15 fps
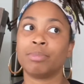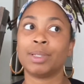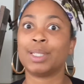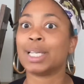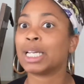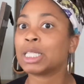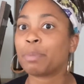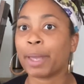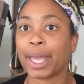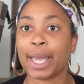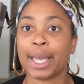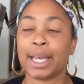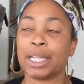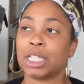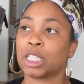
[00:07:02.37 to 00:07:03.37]

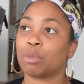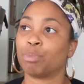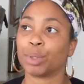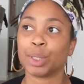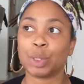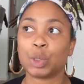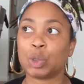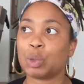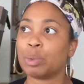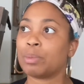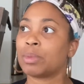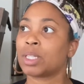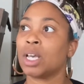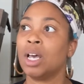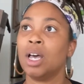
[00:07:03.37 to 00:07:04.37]
dustpans,
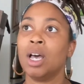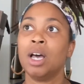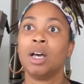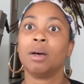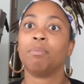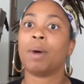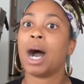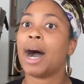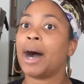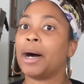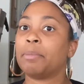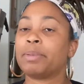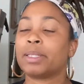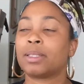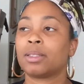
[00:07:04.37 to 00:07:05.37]
brooms,
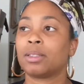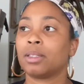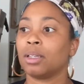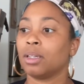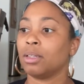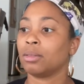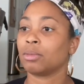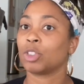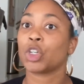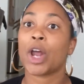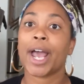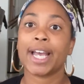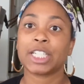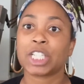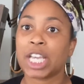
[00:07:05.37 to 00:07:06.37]
mops,
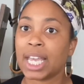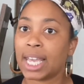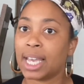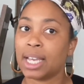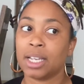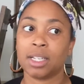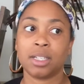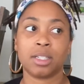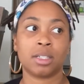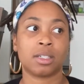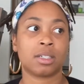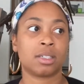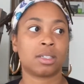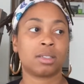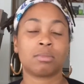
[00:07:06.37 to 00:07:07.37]
trash
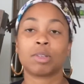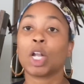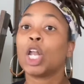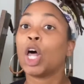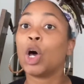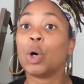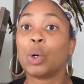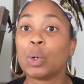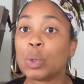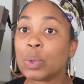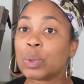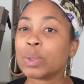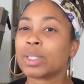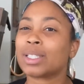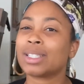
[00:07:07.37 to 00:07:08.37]
cans,
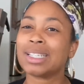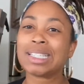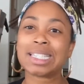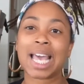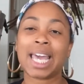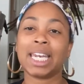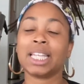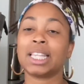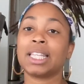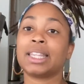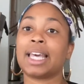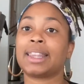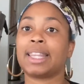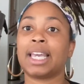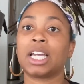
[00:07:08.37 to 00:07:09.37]
clothes, just anything
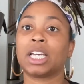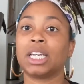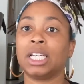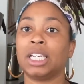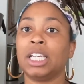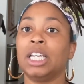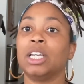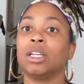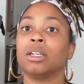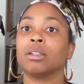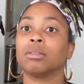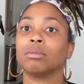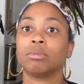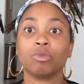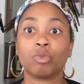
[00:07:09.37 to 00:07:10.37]
that they're gonna need
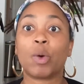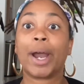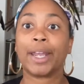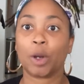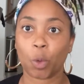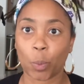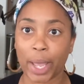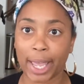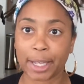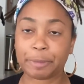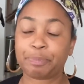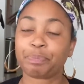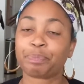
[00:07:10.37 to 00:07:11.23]
right away.